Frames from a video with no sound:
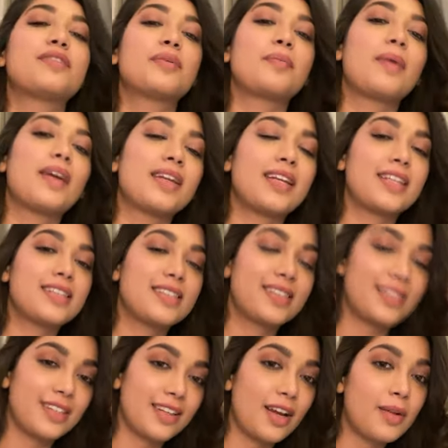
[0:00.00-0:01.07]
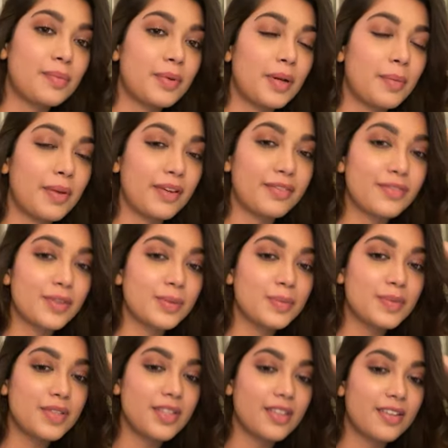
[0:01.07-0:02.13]
for my next upcoming
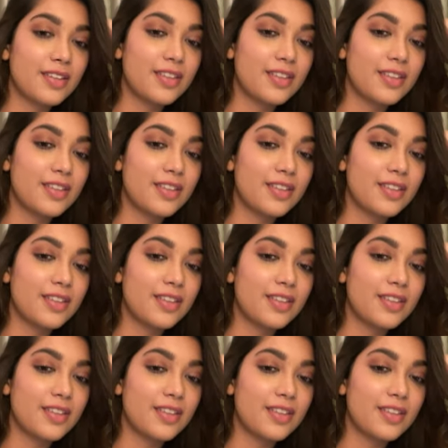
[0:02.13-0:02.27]
films.